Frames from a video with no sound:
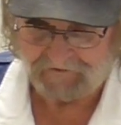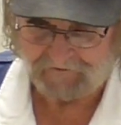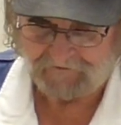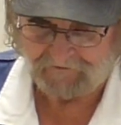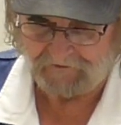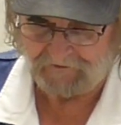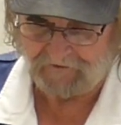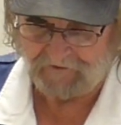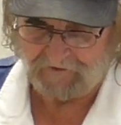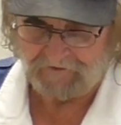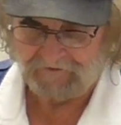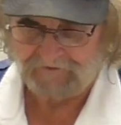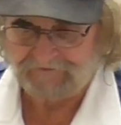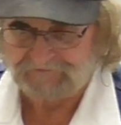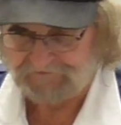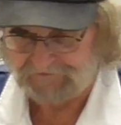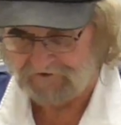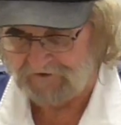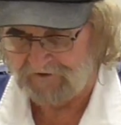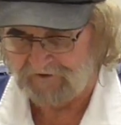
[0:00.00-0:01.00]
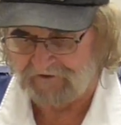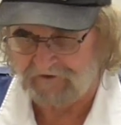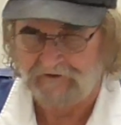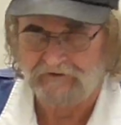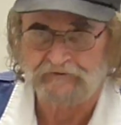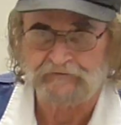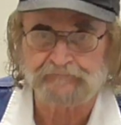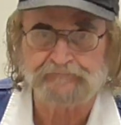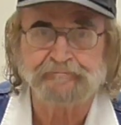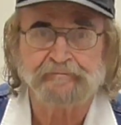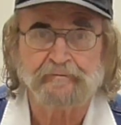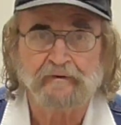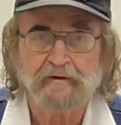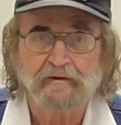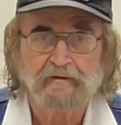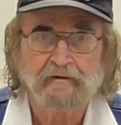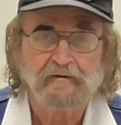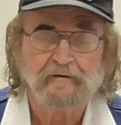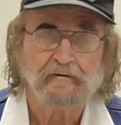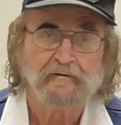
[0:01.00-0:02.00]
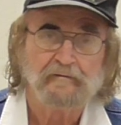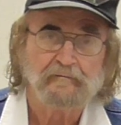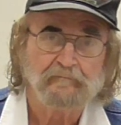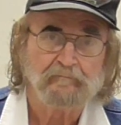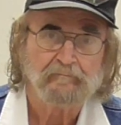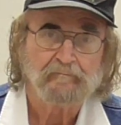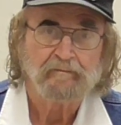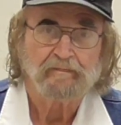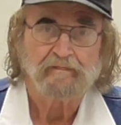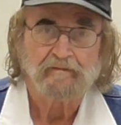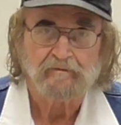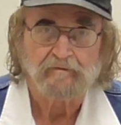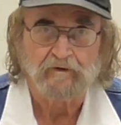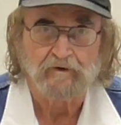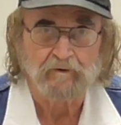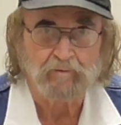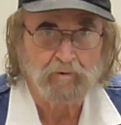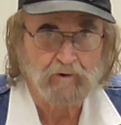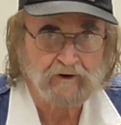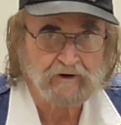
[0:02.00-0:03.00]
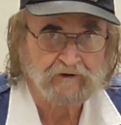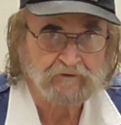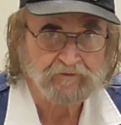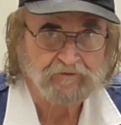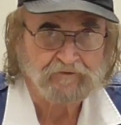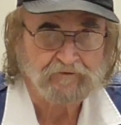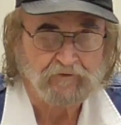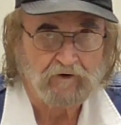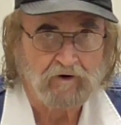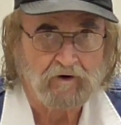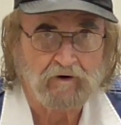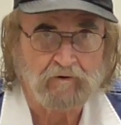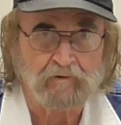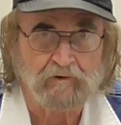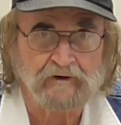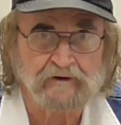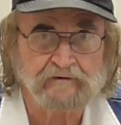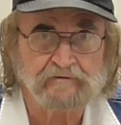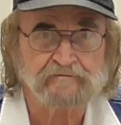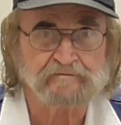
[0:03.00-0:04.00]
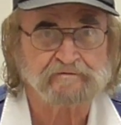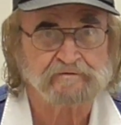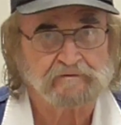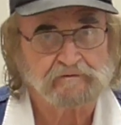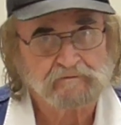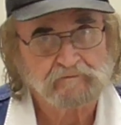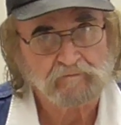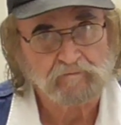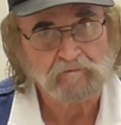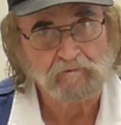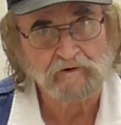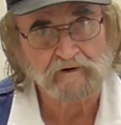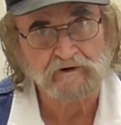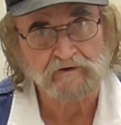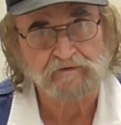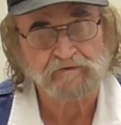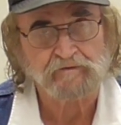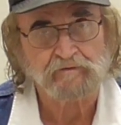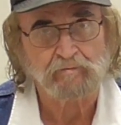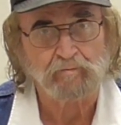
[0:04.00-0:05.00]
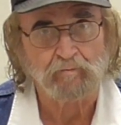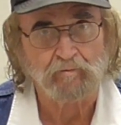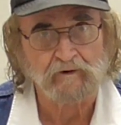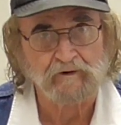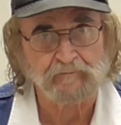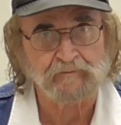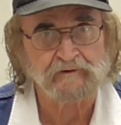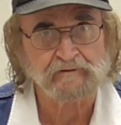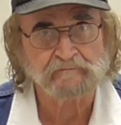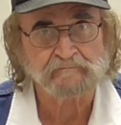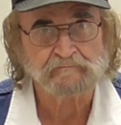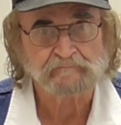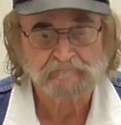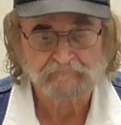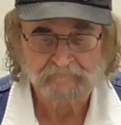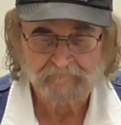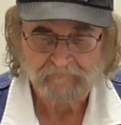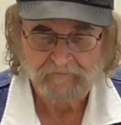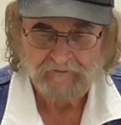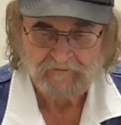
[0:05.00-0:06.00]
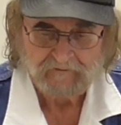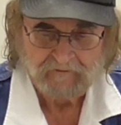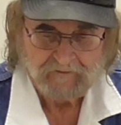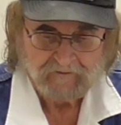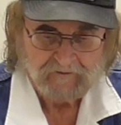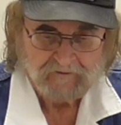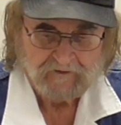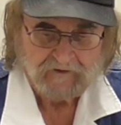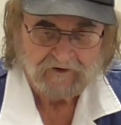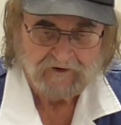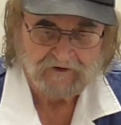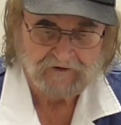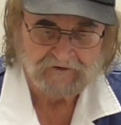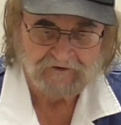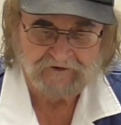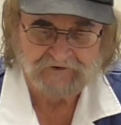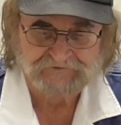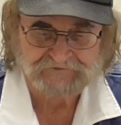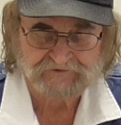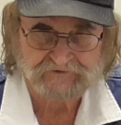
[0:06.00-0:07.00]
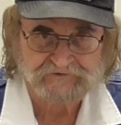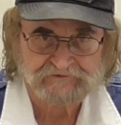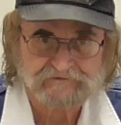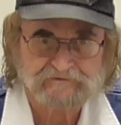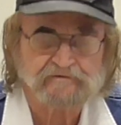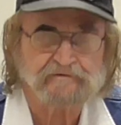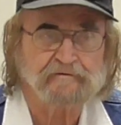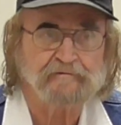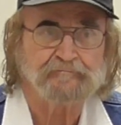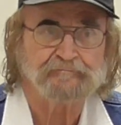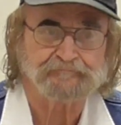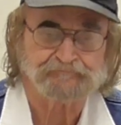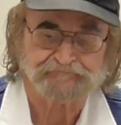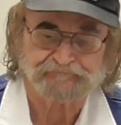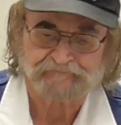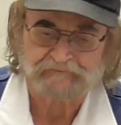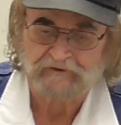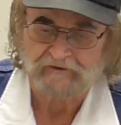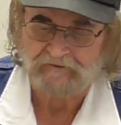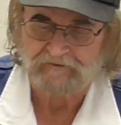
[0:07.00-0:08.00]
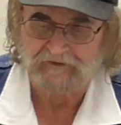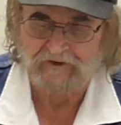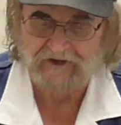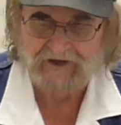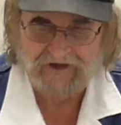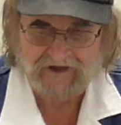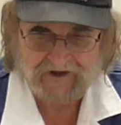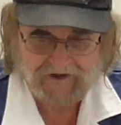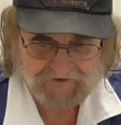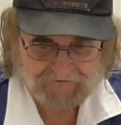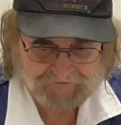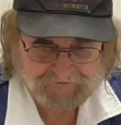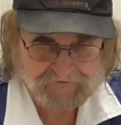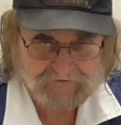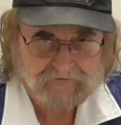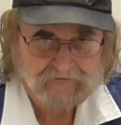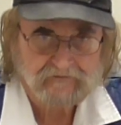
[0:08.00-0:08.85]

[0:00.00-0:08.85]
you're going to say the width, always width. Women, 8 inches. The height,